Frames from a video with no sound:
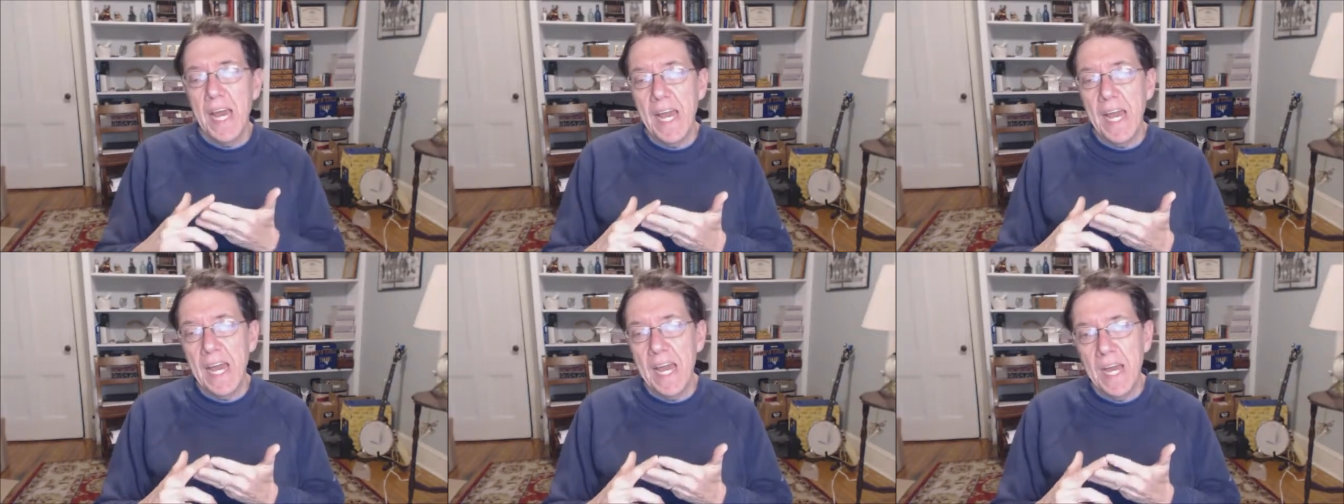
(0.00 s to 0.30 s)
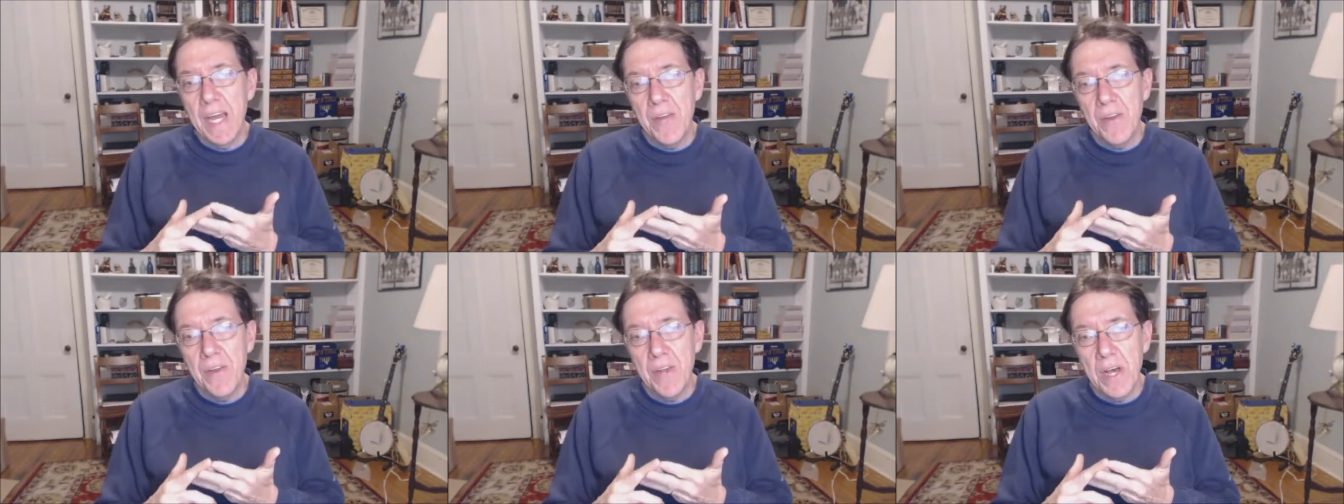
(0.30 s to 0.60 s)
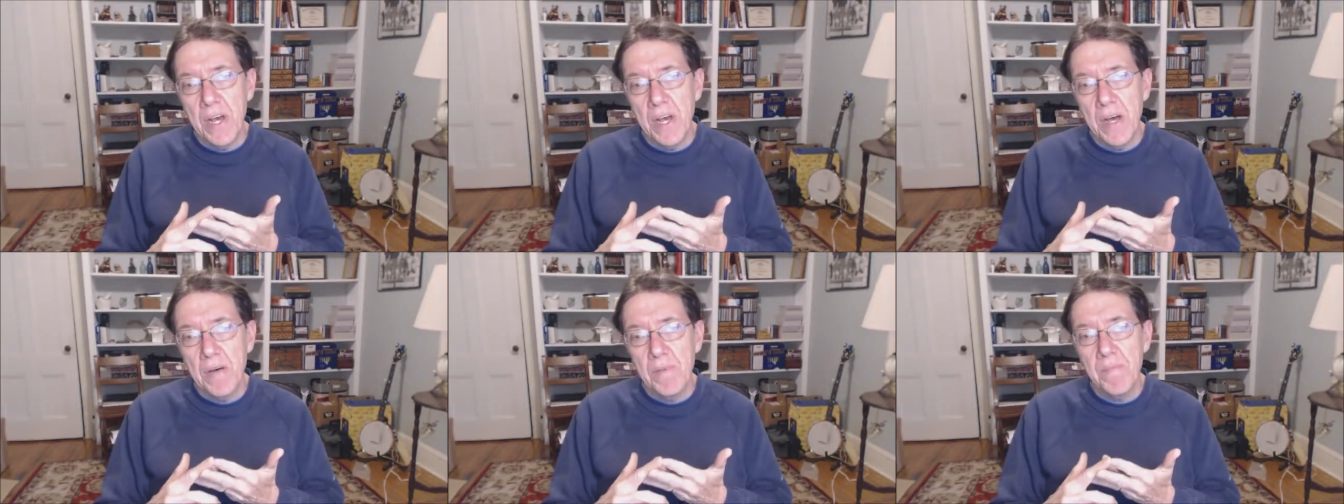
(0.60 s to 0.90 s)

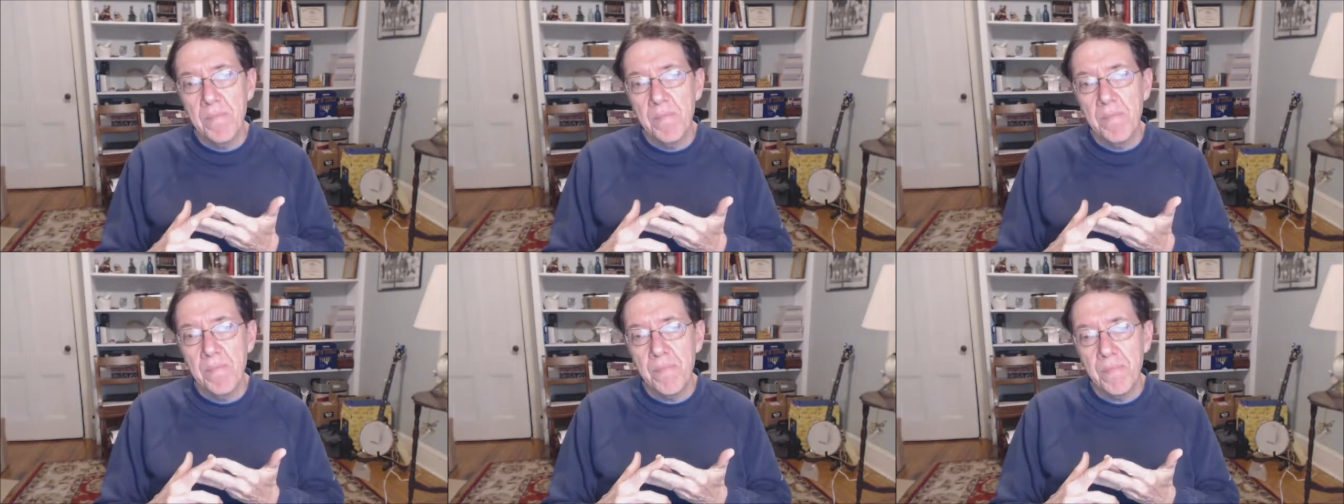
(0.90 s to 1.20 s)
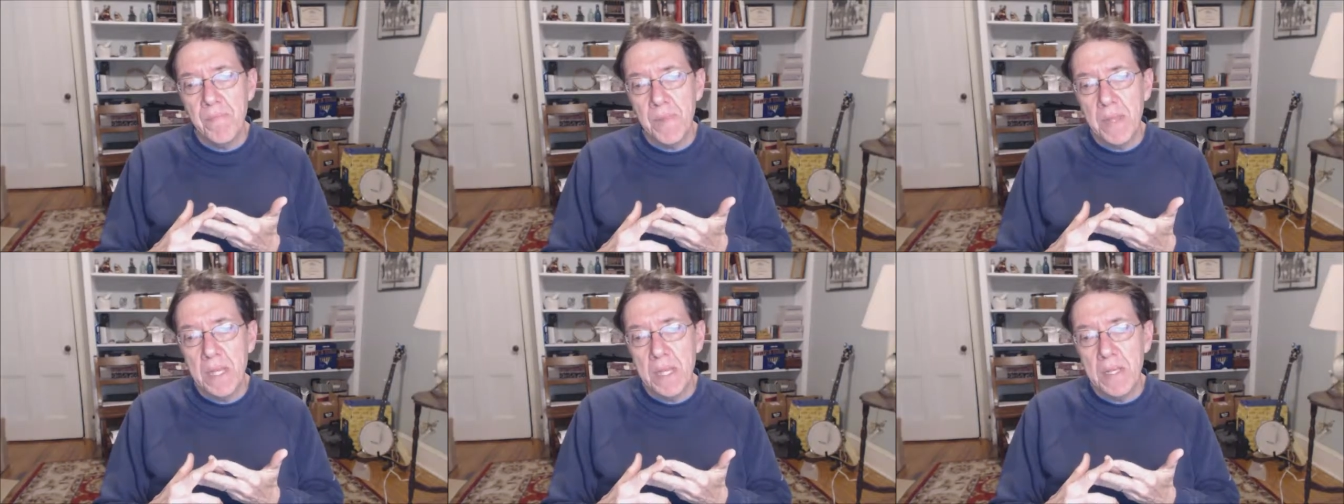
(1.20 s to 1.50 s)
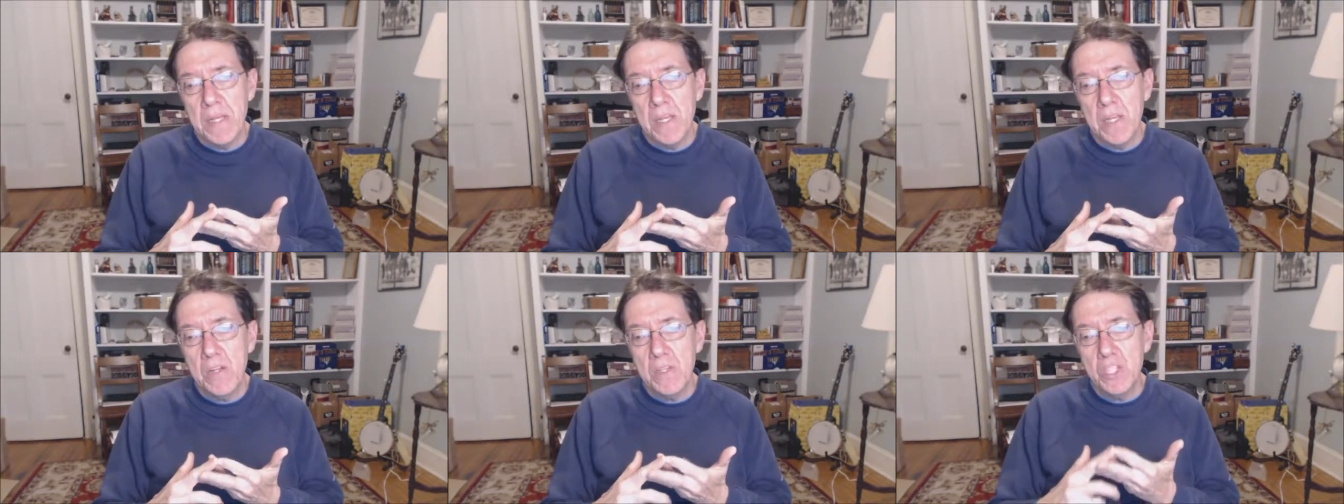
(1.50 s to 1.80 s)
And, um,
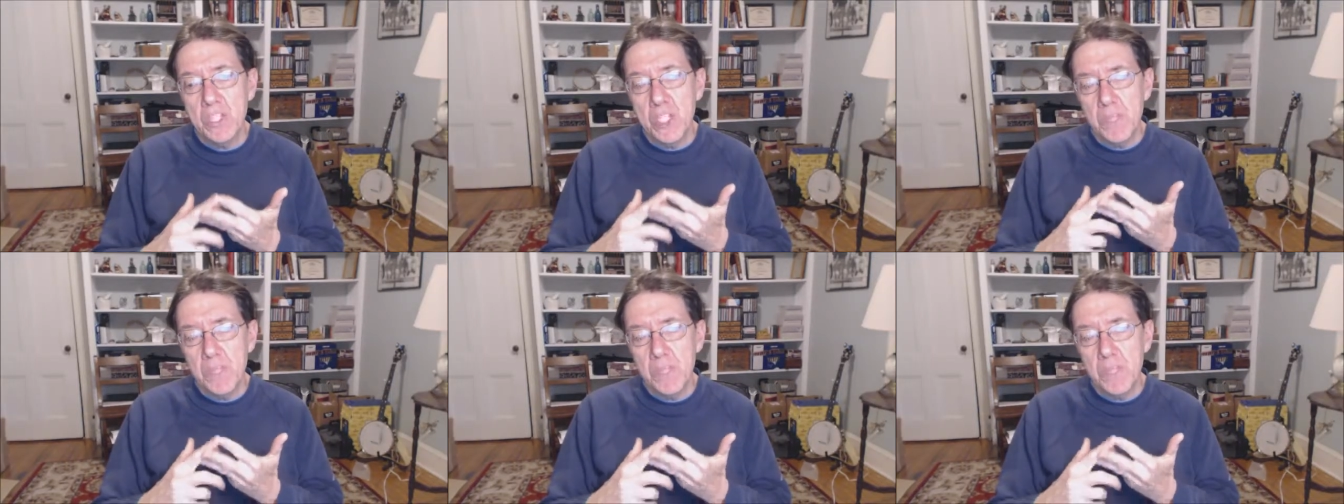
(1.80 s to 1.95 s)
you know,